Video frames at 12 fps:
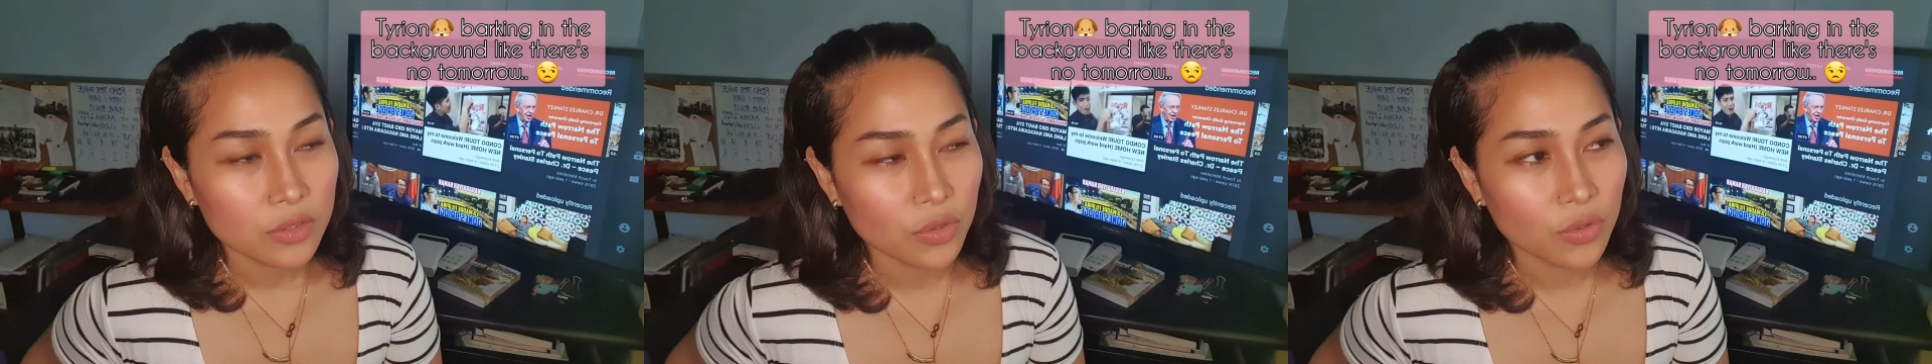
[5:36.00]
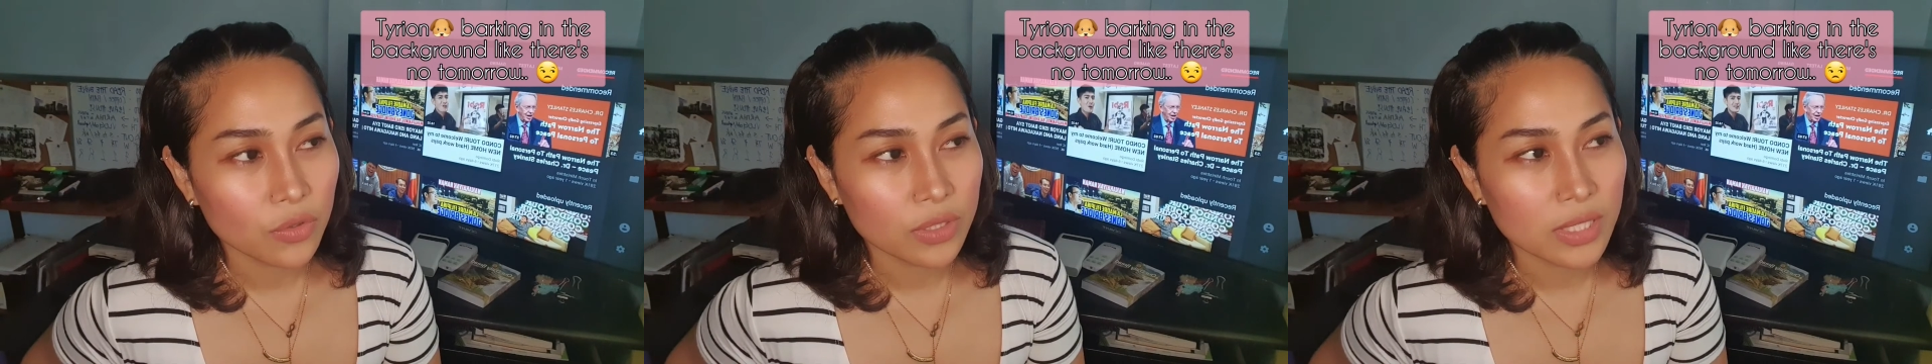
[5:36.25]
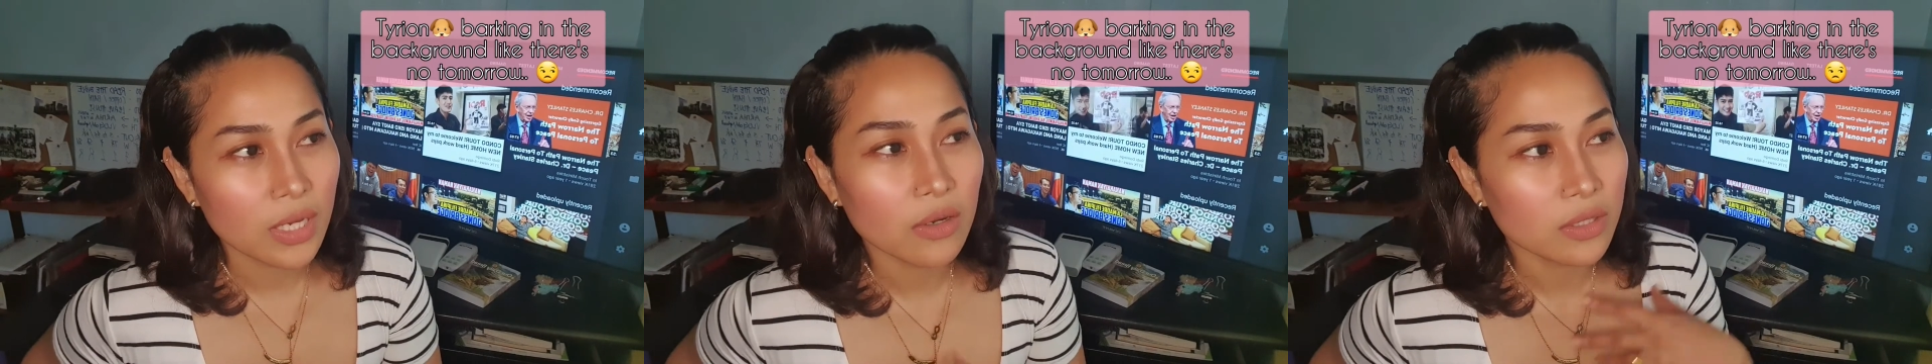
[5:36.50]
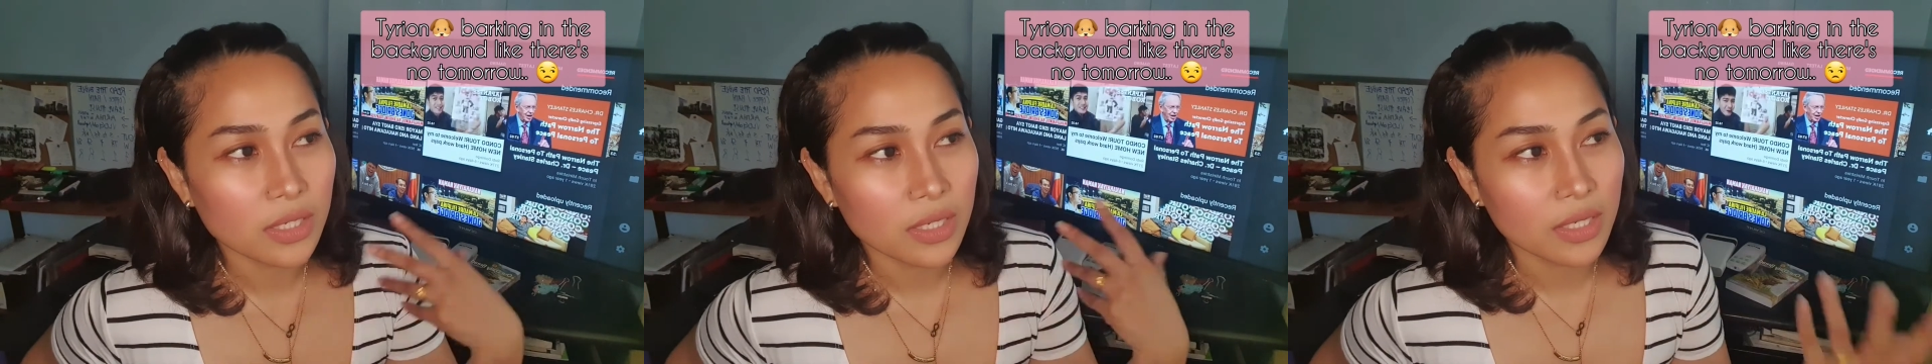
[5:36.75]
So, hindi
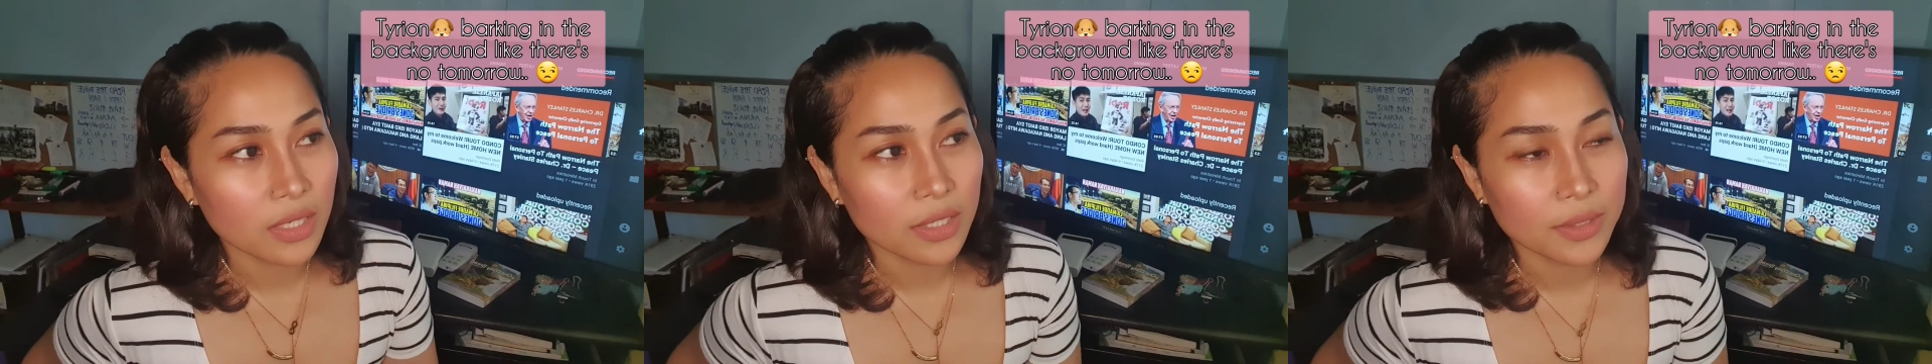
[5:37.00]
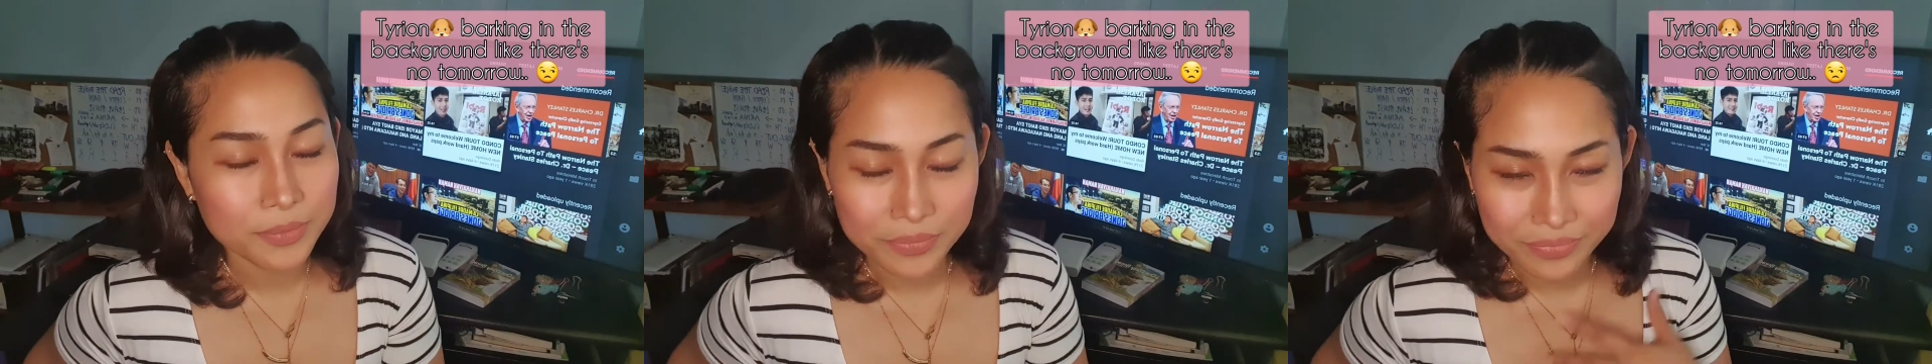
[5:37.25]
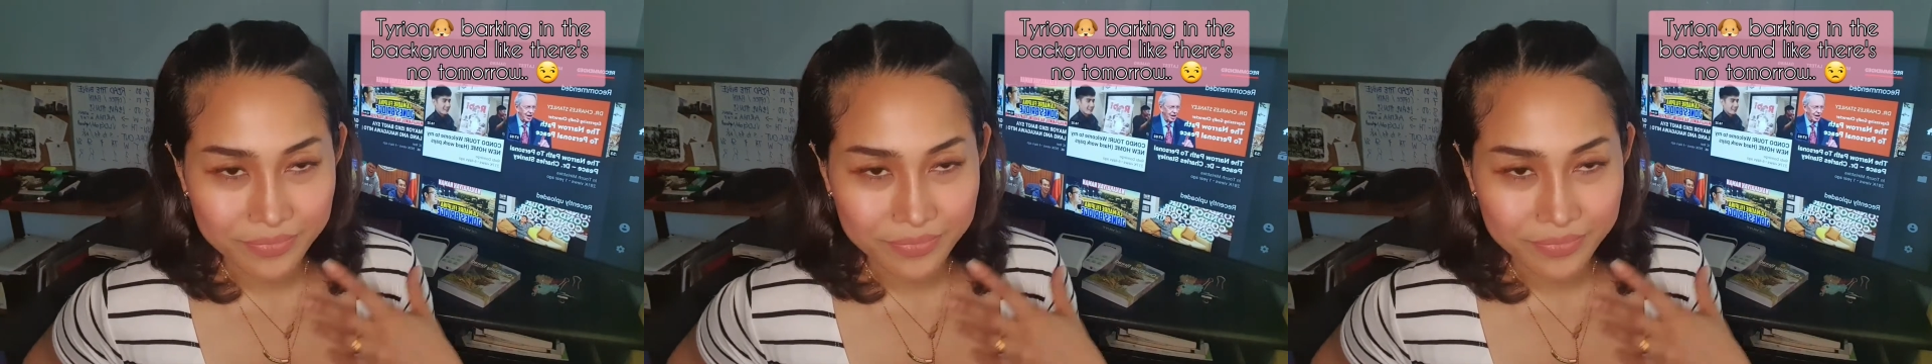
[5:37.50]
ako na